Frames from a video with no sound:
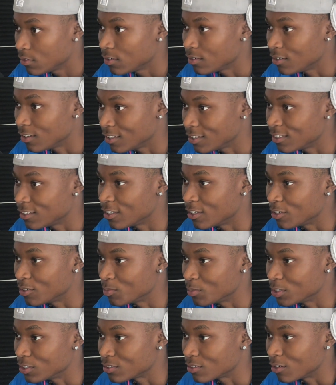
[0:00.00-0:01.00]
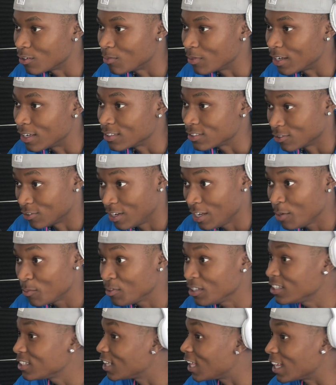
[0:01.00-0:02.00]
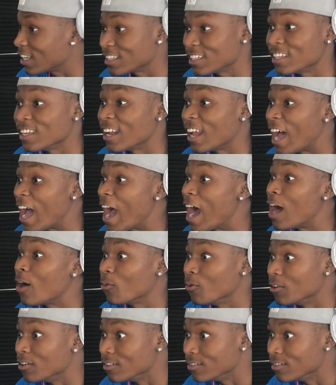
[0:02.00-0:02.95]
Another 30 minutes go by. So now we clocking an hour.